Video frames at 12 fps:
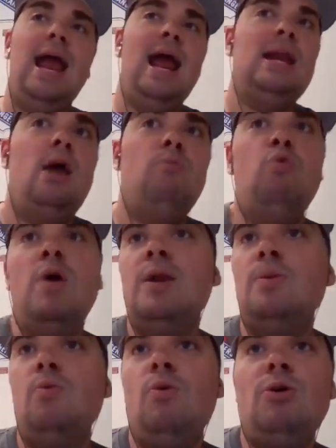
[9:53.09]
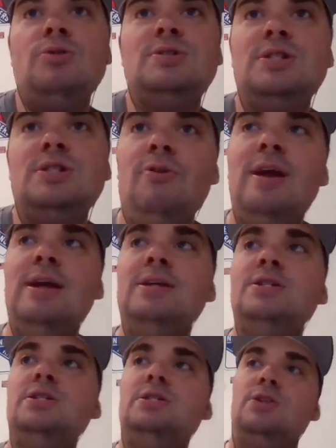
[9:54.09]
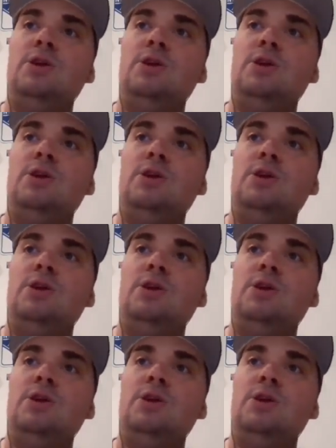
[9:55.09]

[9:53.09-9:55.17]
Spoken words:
ended up winning the World Series,